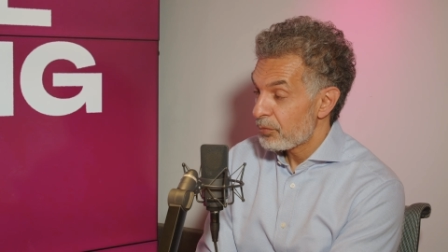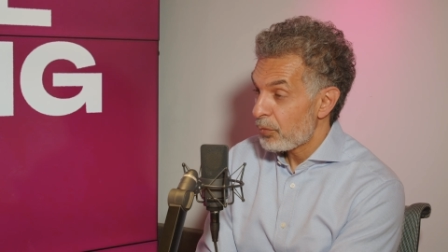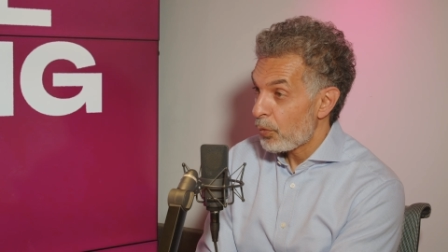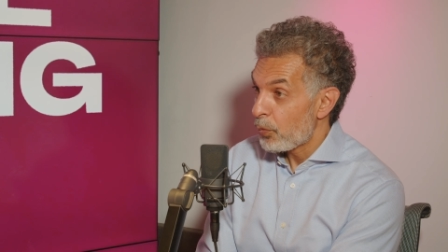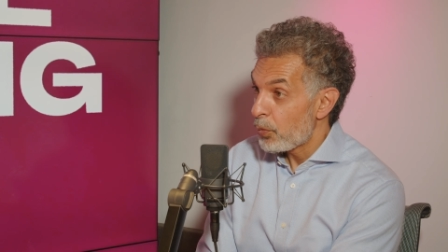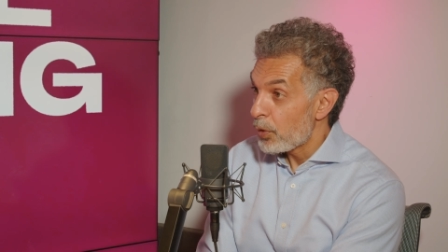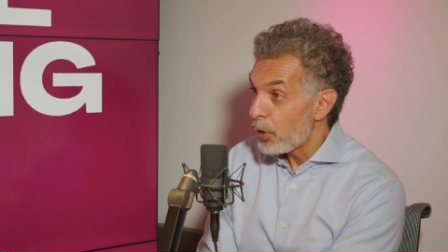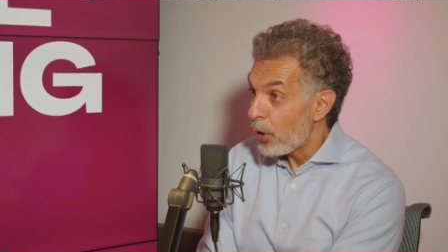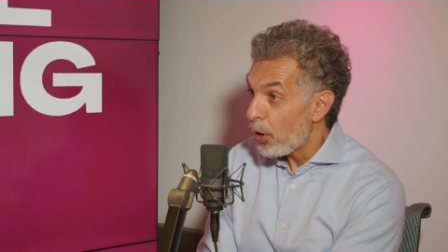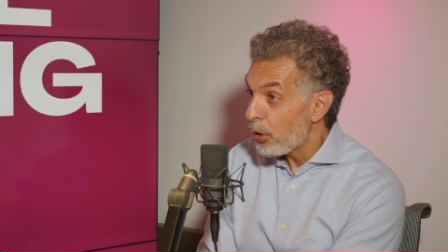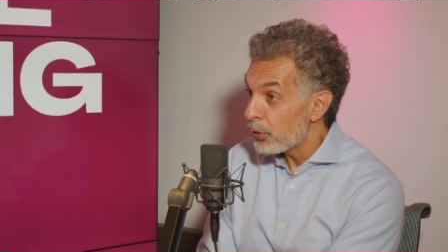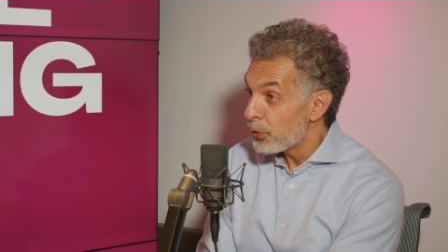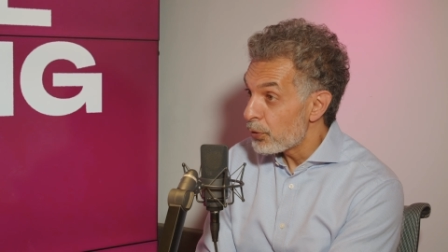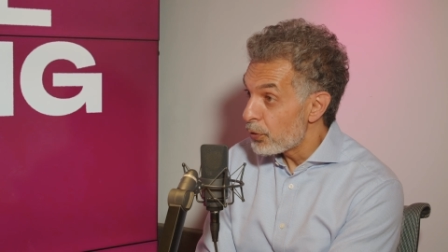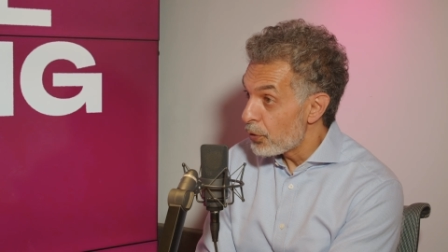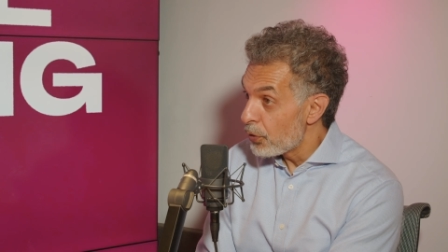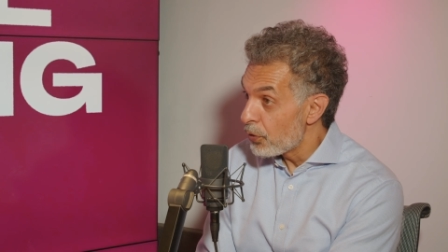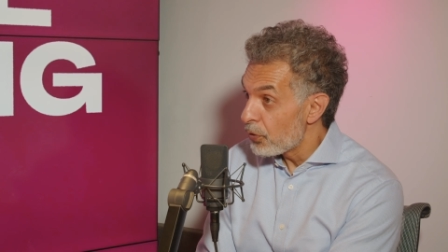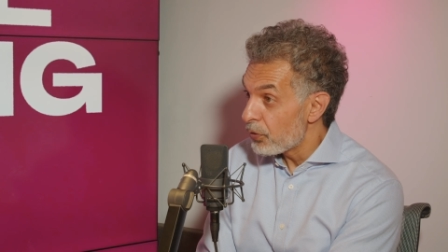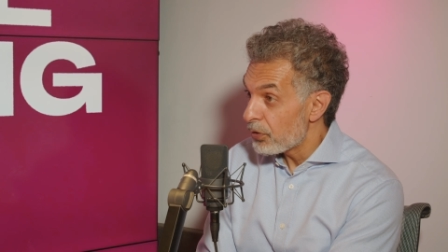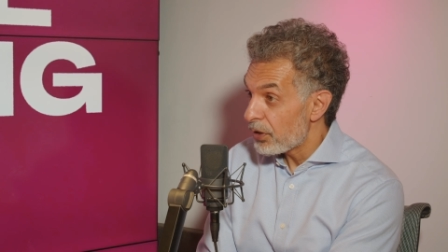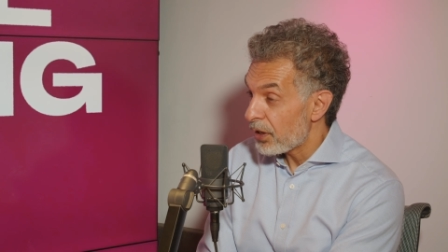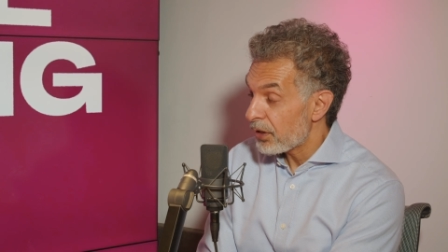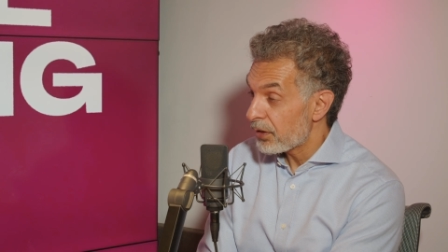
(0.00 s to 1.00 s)
But we all
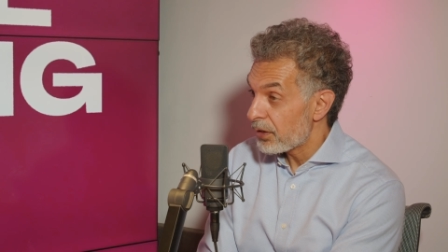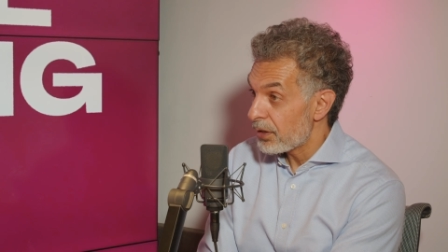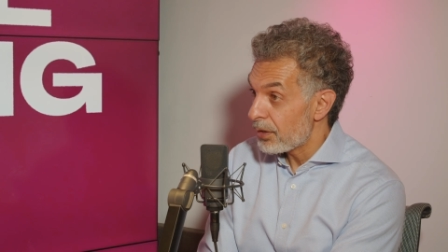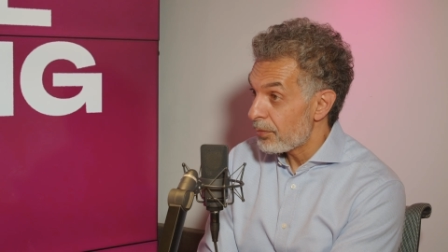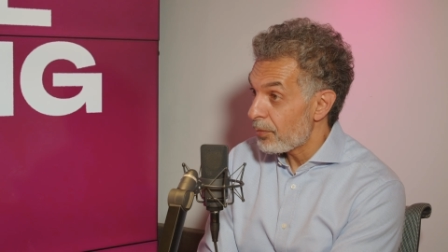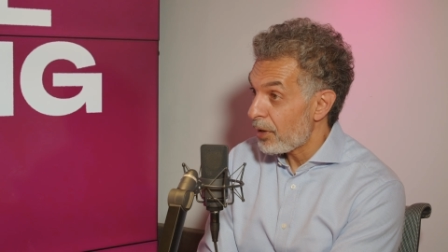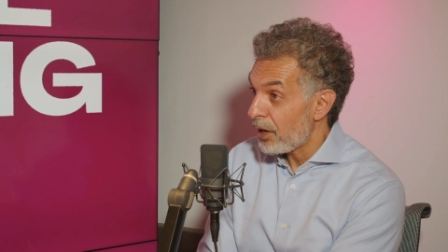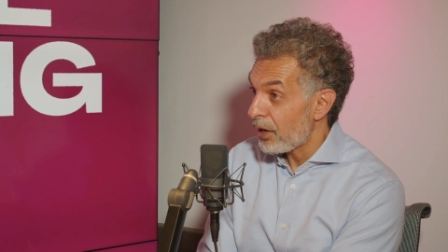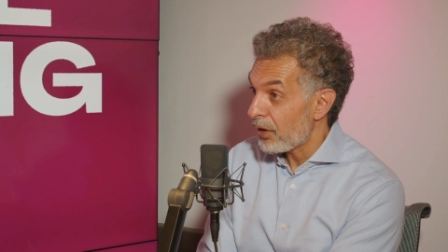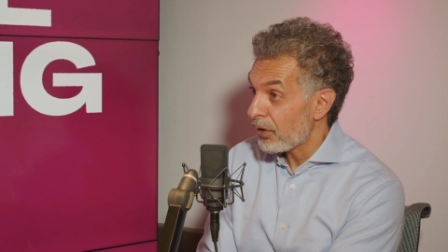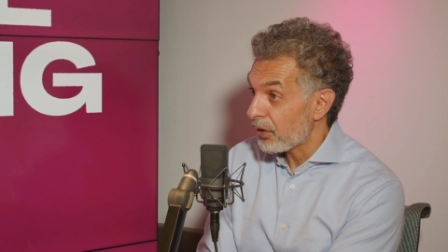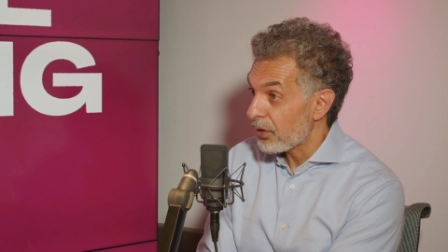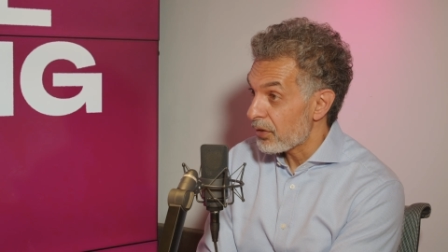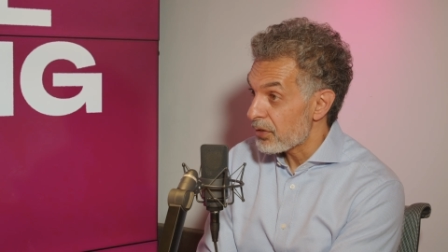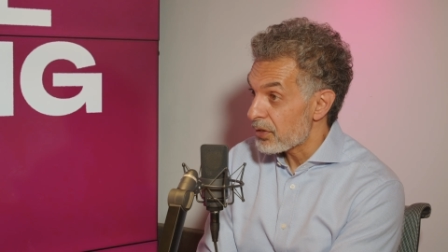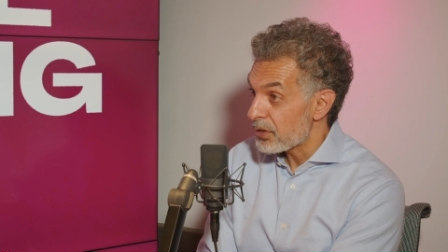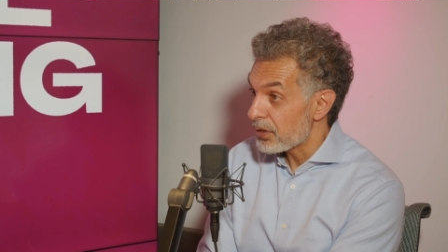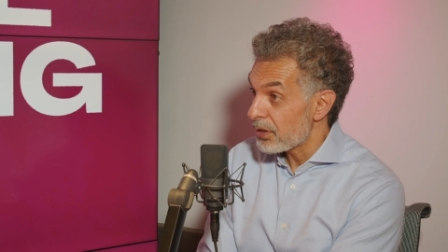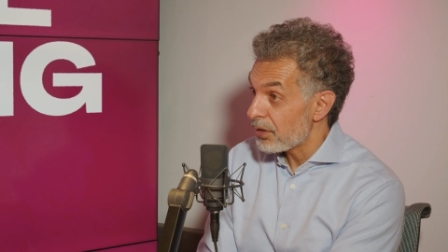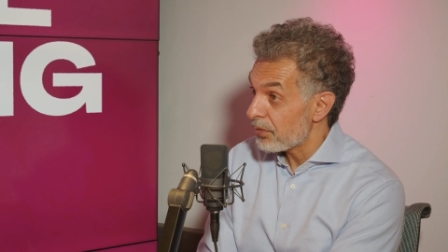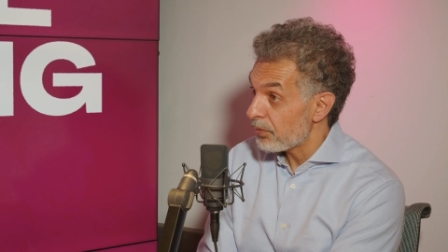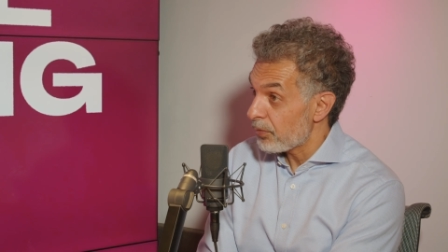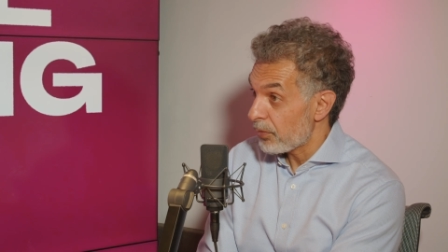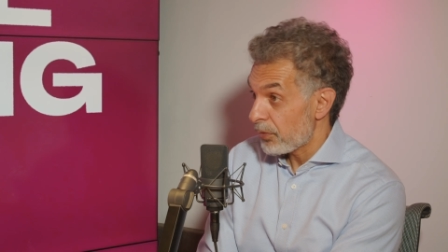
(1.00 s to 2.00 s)
knew that the
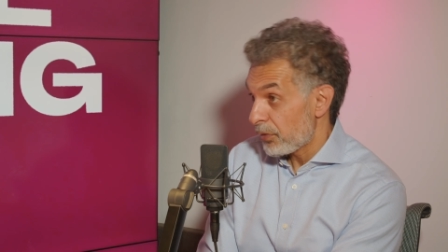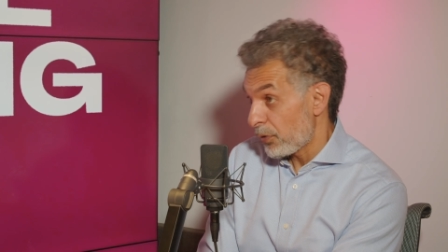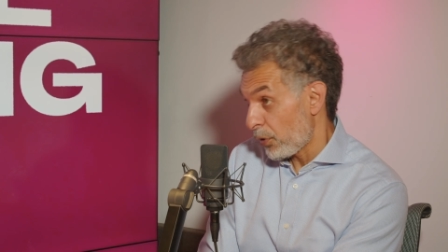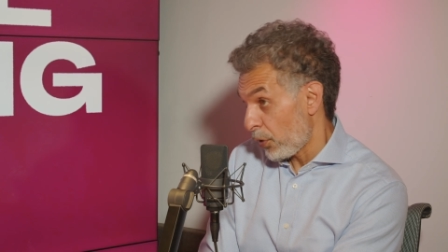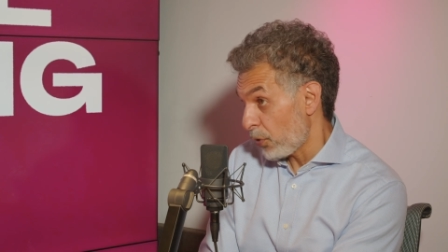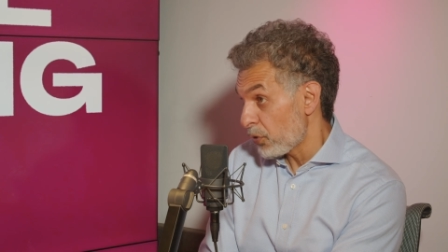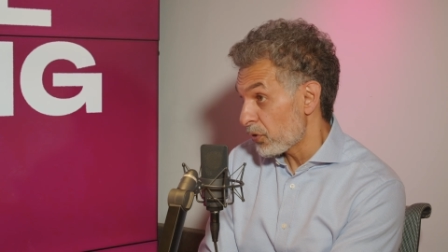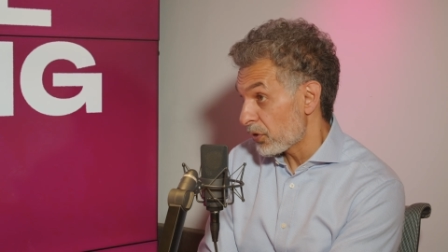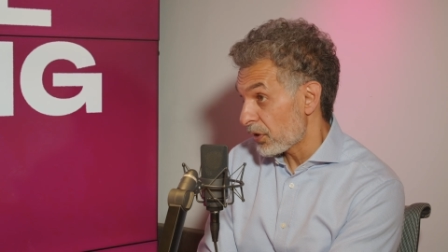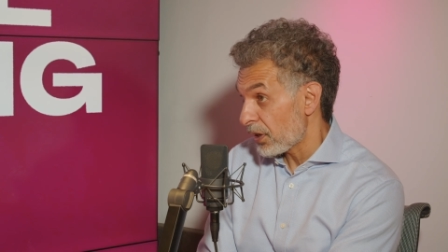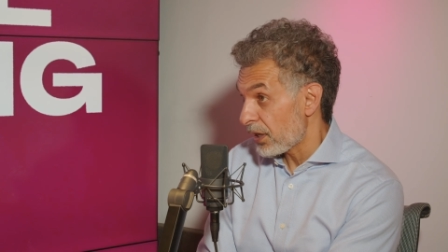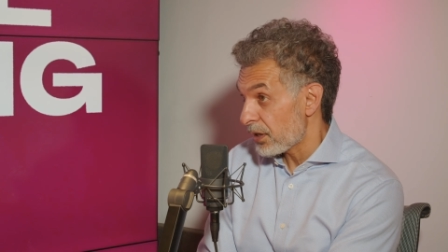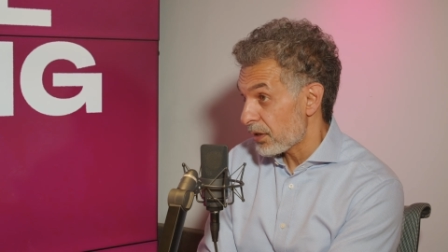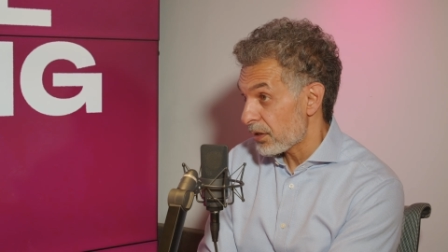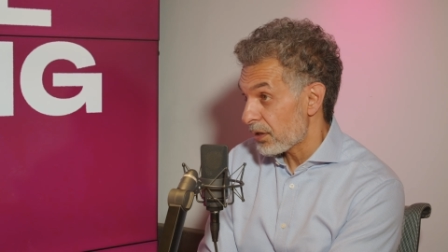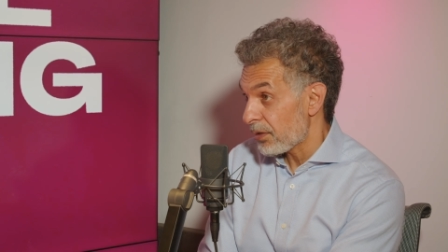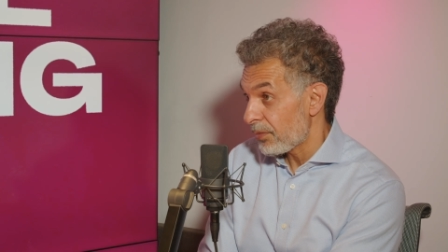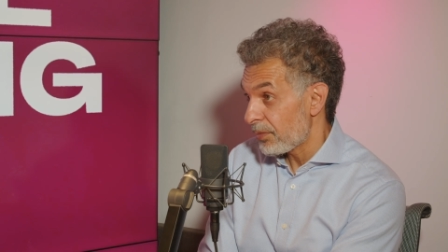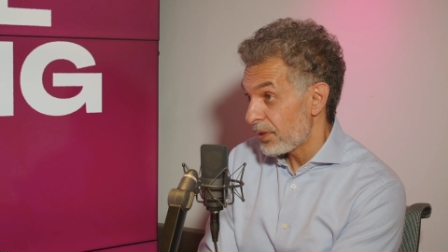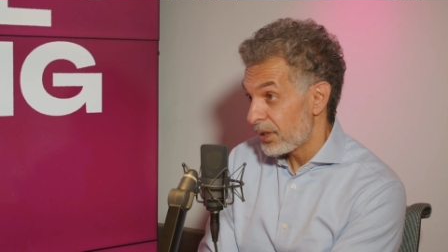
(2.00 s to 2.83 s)
Americans in those days,